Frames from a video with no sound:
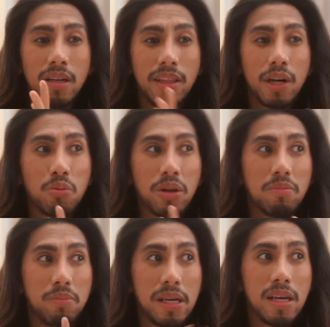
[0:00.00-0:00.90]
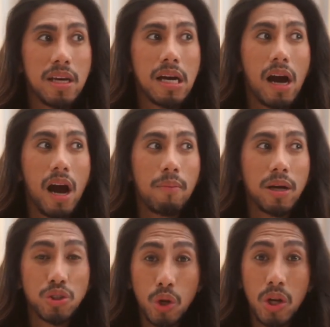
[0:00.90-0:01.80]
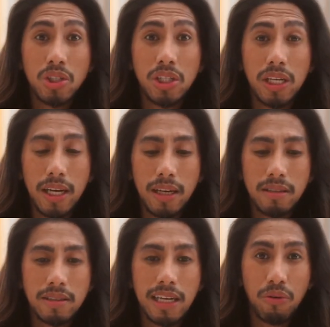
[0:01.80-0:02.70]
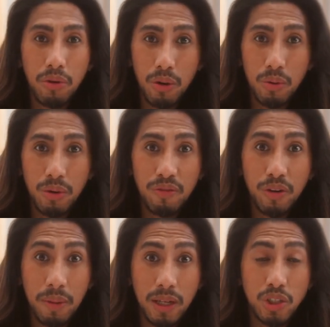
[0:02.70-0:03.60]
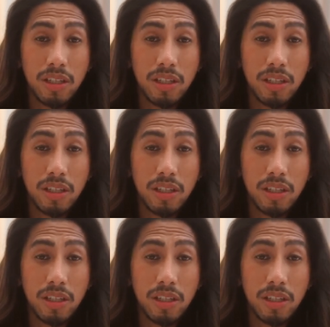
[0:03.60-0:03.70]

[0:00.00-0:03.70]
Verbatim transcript: there will be um, astrology and tarot information.